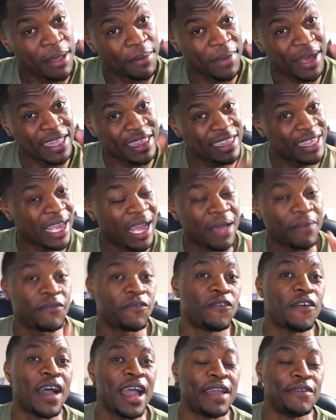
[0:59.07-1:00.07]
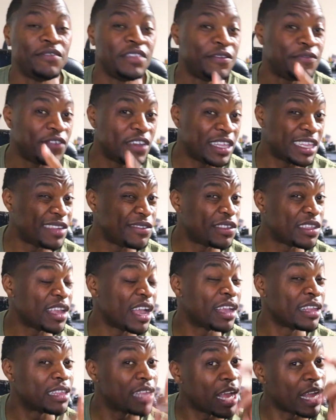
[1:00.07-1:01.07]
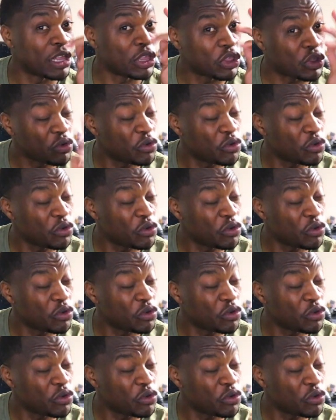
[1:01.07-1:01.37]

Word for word: my top five defensive stocks that